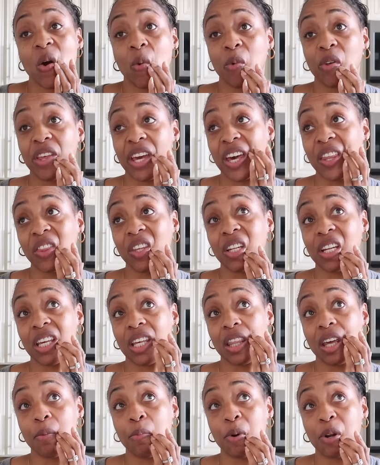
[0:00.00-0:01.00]
With Anthony,
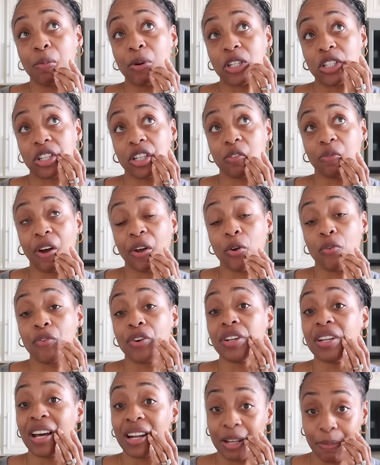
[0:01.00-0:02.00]
they pretty much just fight
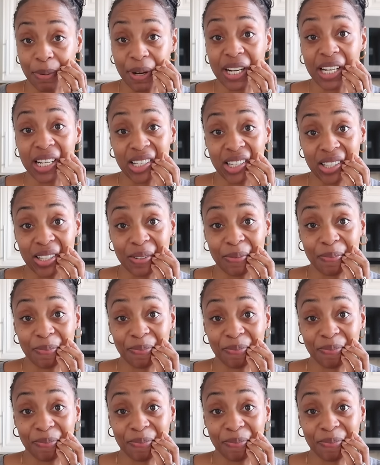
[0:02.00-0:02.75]
over nutty buddies.